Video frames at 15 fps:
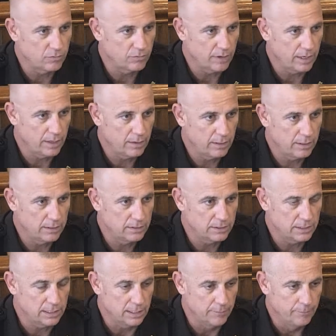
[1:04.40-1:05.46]
are fired in the
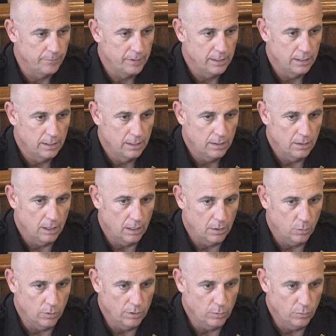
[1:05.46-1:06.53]
city.
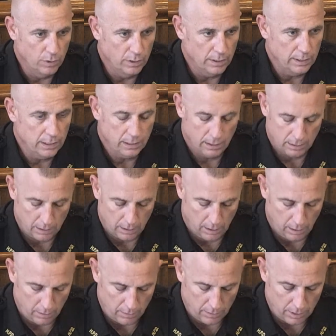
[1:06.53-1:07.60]
We really
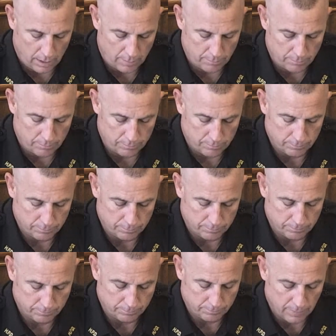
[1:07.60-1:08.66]
are um,
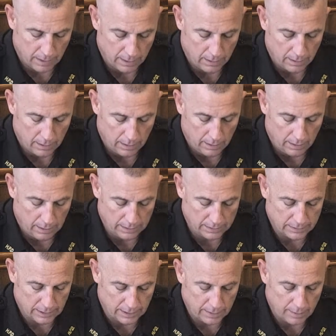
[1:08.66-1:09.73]

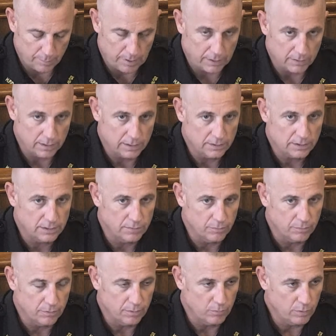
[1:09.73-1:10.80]
excited about this.
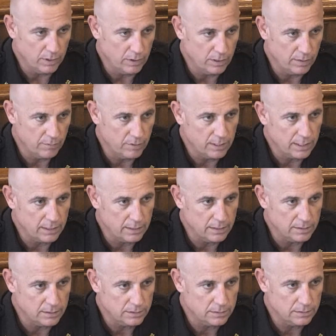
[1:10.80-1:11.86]
If, if we could ever get
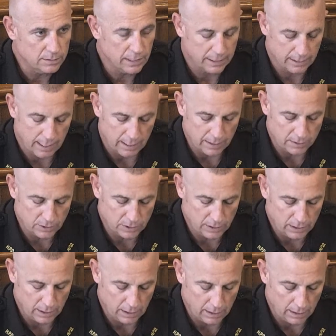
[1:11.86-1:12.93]
this
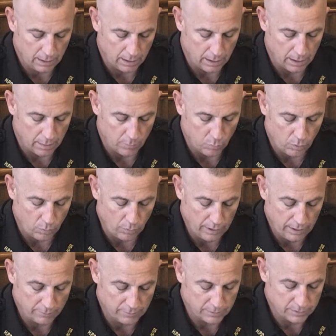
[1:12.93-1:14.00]
technology, um, what
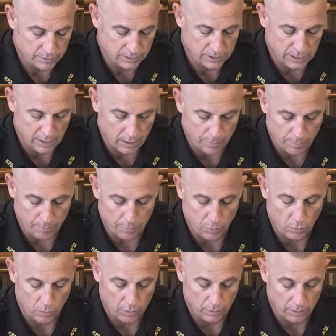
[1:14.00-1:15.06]
we have set
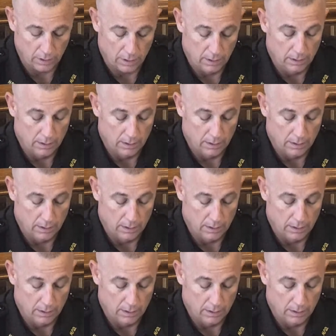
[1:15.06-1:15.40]
up or